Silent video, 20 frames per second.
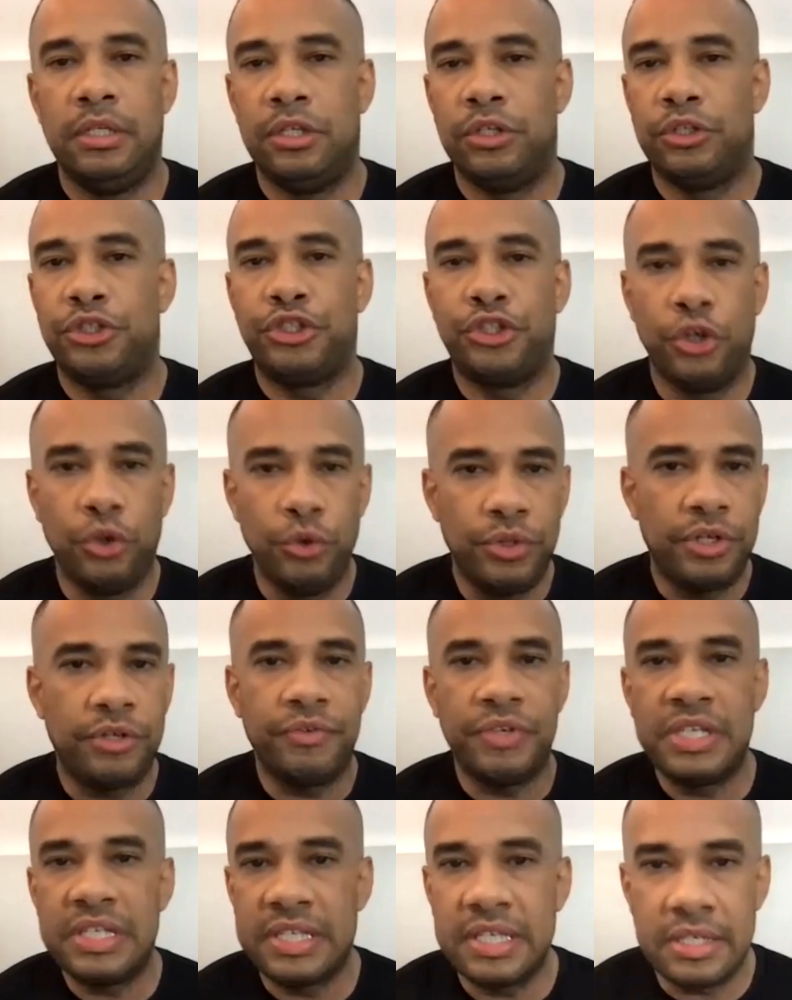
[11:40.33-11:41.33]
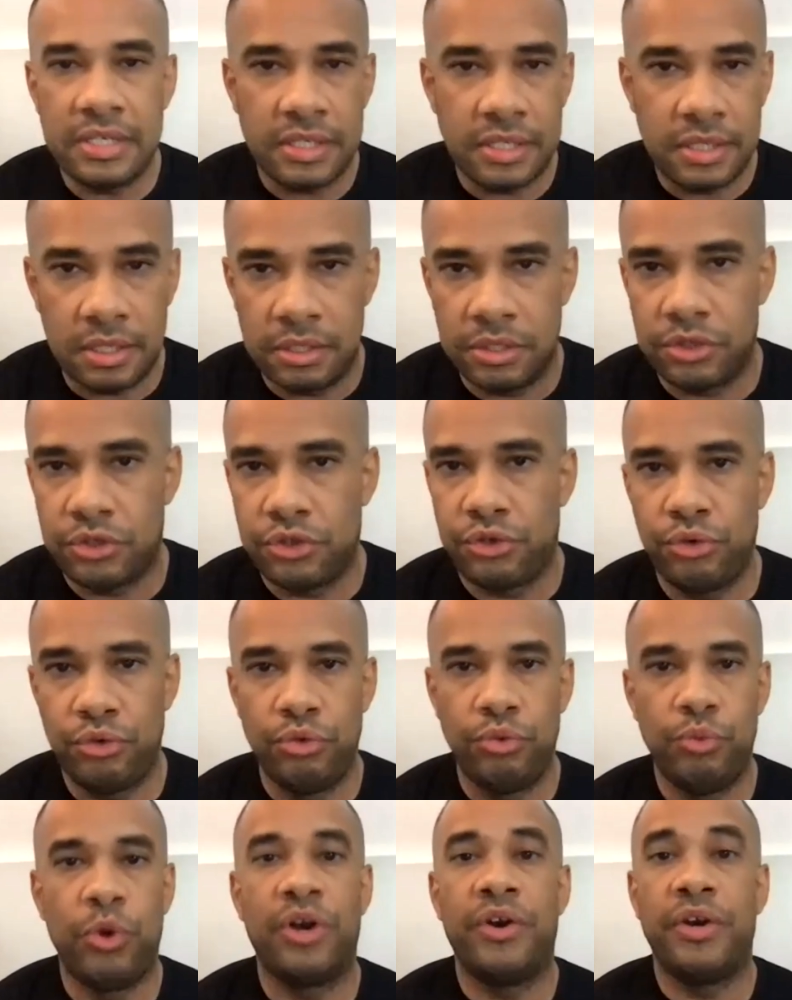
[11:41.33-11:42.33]
show their resistance to
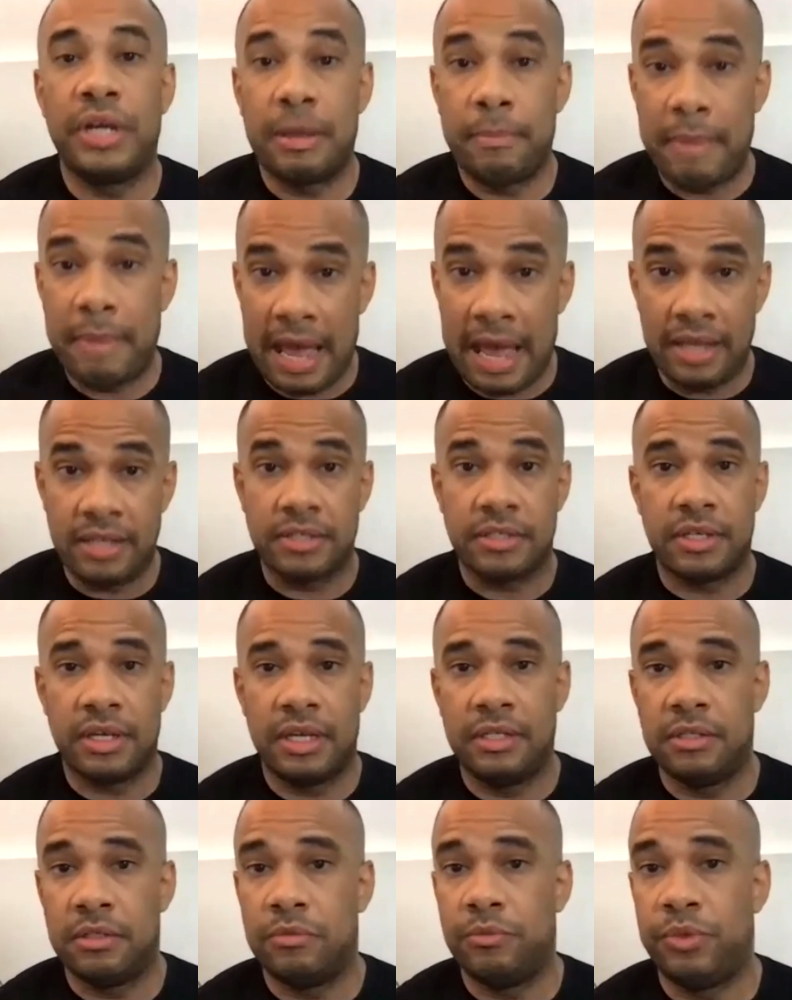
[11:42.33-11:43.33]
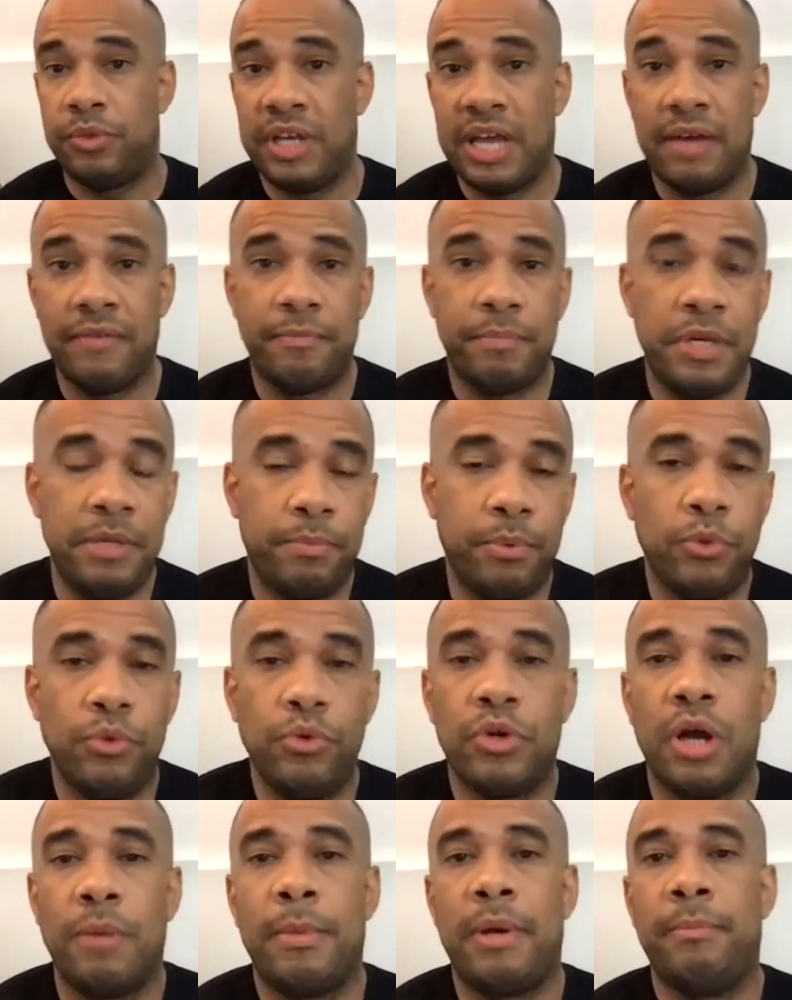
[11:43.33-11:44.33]
wearing a mask. And we have people who
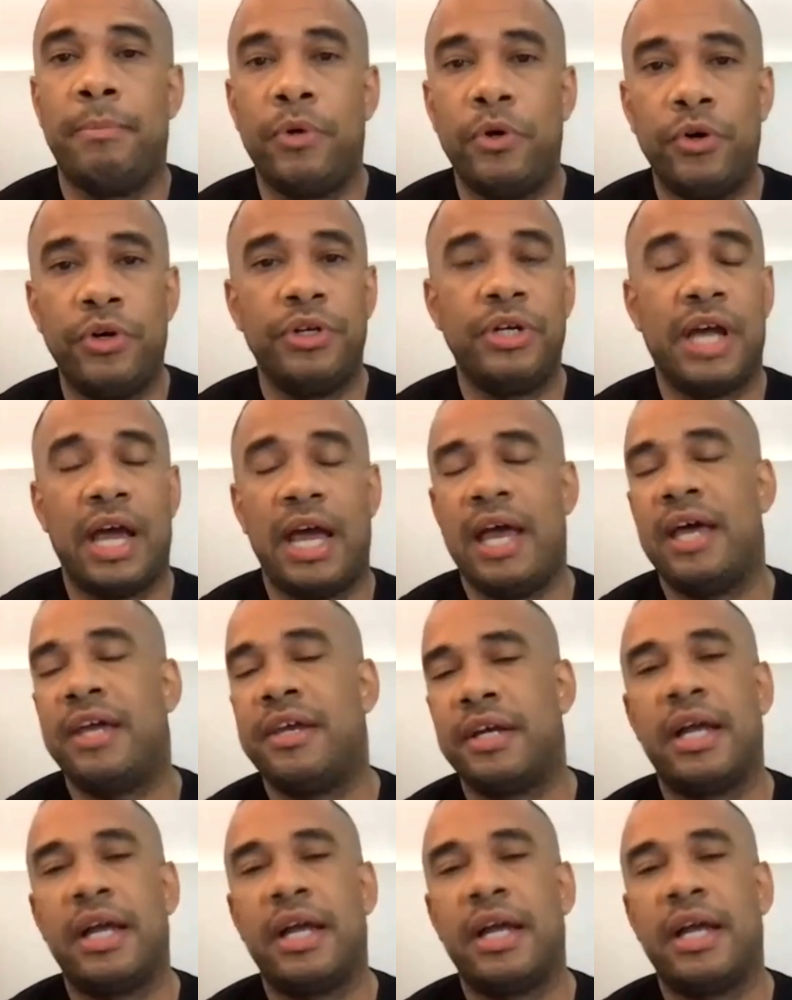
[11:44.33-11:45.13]
come on board. I had a